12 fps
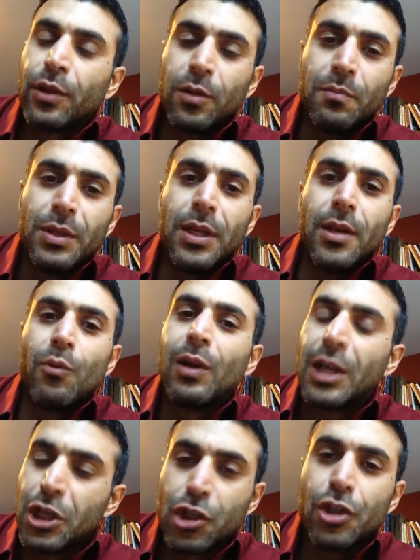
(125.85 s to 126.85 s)
could be a
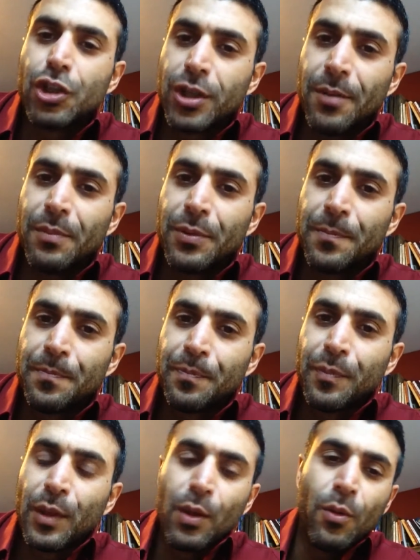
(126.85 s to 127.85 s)
relationship,
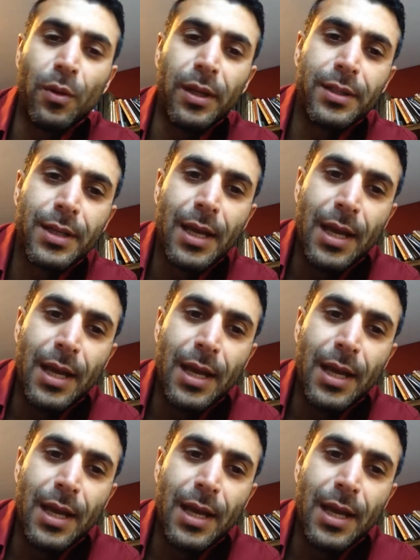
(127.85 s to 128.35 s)
right?